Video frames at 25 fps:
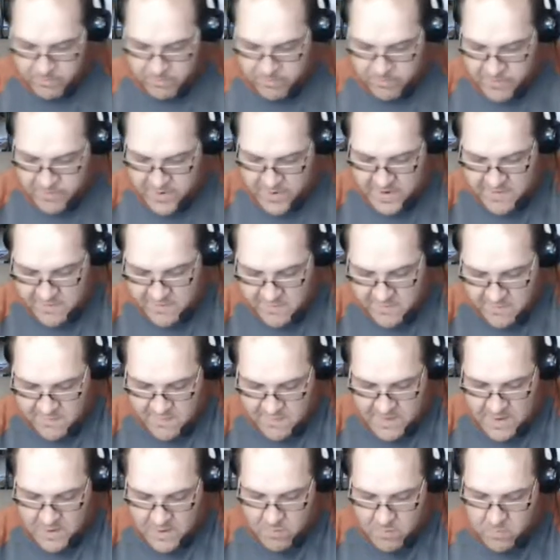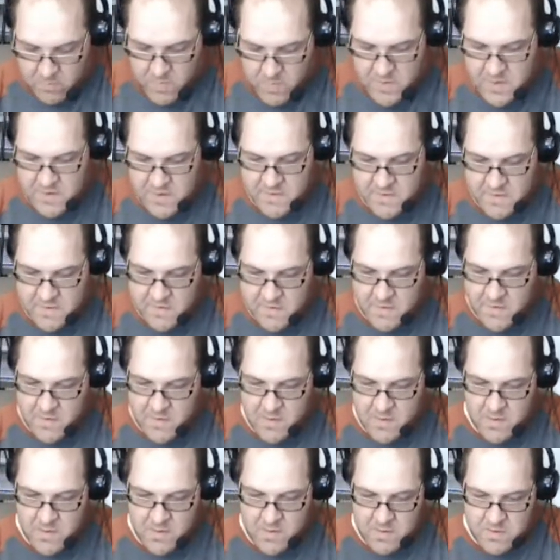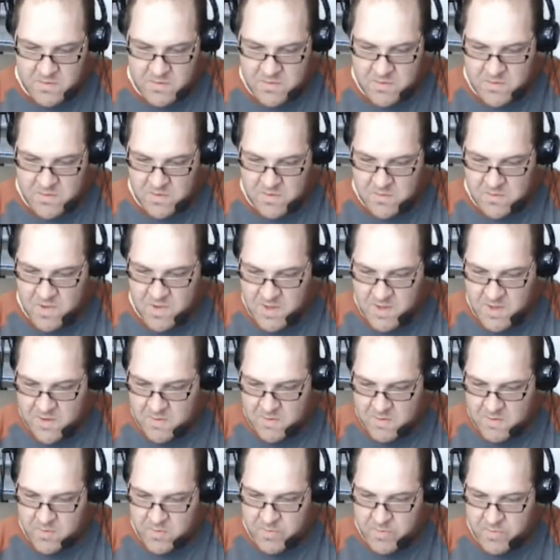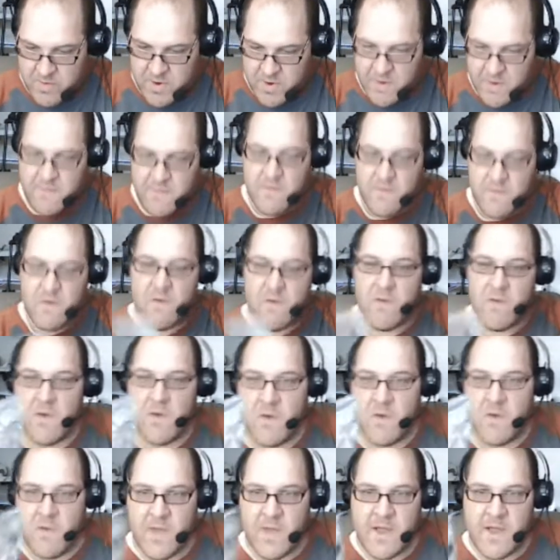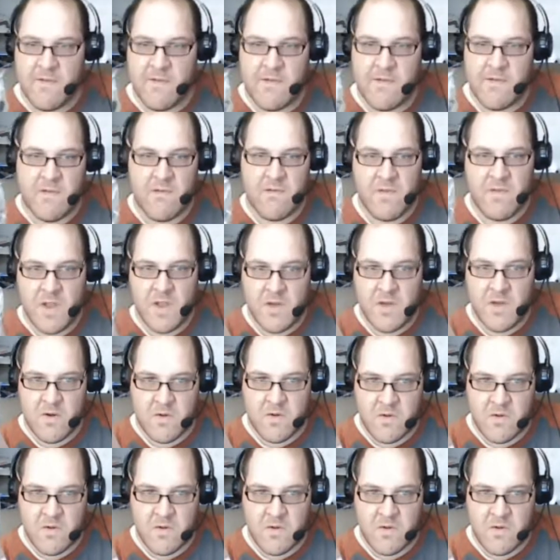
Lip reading: price is not what it should be. It's overpriced. So that's the video